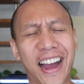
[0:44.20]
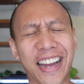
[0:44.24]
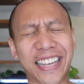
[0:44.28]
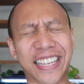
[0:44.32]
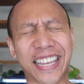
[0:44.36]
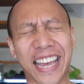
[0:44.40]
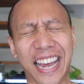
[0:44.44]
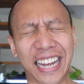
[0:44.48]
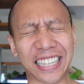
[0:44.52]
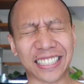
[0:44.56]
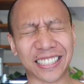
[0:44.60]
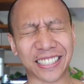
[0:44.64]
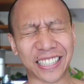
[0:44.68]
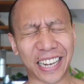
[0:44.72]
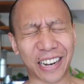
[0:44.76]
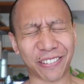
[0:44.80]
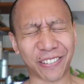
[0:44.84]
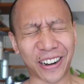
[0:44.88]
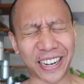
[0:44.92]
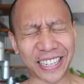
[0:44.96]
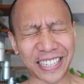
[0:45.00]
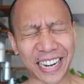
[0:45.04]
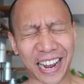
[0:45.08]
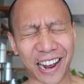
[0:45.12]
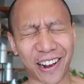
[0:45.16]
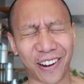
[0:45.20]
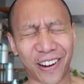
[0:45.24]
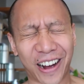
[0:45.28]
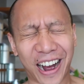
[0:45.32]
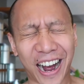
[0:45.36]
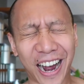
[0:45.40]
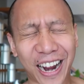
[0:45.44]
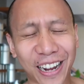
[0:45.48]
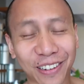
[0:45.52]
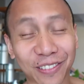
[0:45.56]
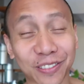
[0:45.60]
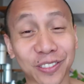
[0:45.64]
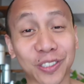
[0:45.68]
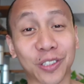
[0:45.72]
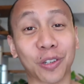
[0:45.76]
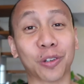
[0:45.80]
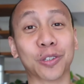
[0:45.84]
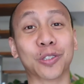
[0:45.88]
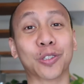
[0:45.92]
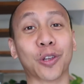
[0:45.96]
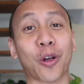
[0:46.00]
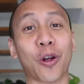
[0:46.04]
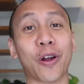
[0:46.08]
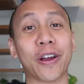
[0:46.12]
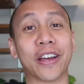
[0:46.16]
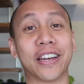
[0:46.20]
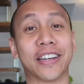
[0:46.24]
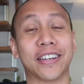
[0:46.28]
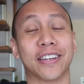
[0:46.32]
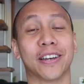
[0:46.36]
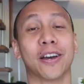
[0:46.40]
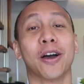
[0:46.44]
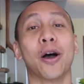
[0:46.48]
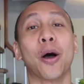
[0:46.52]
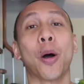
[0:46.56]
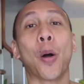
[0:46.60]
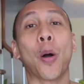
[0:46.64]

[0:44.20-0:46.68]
I can't say right now. I am so sorry.